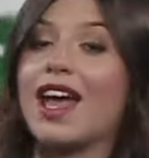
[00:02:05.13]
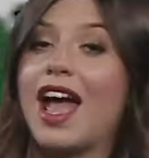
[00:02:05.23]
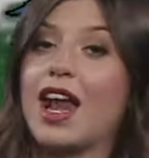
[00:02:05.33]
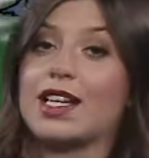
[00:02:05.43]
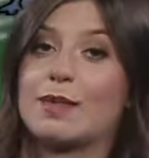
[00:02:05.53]

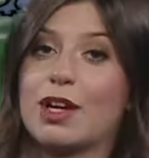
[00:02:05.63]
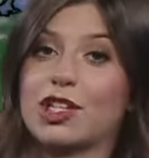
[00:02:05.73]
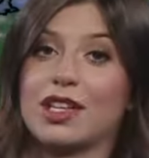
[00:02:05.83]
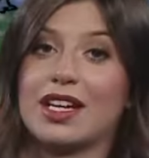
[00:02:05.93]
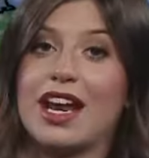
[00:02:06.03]
and
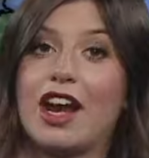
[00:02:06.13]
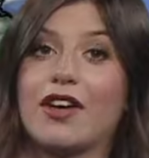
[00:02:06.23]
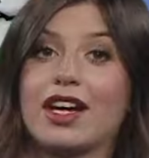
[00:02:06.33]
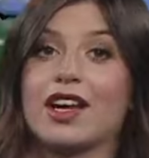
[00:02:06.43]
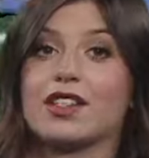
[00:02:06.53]
especially in
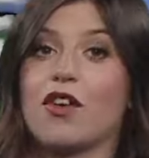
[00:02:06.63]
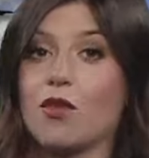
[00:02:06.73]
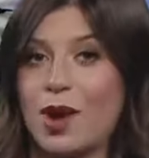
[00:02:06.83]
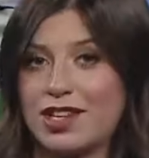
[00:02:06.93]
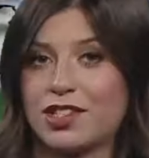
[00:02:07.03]
areas
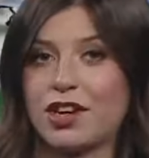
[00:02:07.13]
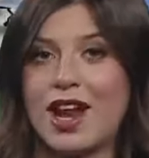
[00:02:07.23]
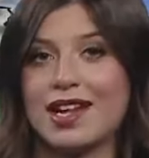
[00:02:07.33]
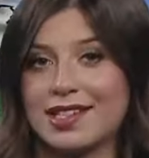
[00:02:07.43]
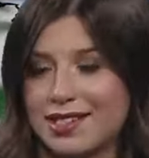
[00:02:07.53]
of western
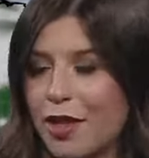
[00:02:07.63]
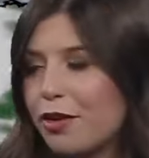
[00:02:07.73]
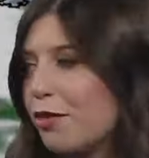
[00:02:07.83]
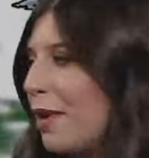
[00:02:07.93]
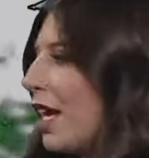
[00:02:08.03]
and
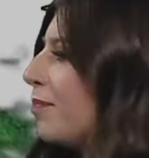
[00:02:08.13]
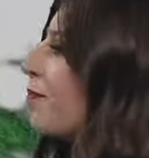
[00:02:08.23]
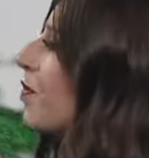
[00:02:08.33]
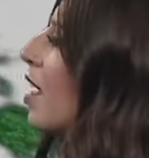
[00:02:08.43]
southern Maine.